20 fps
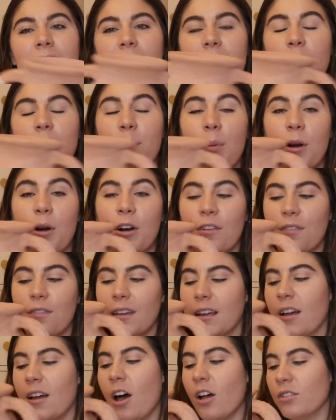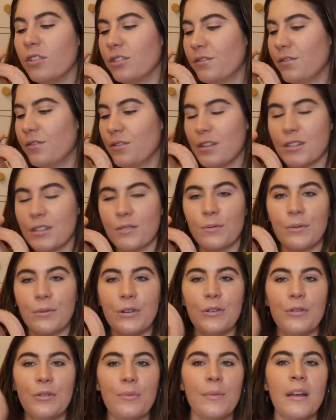the perfect color for this
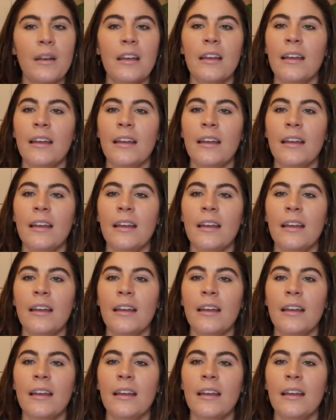room.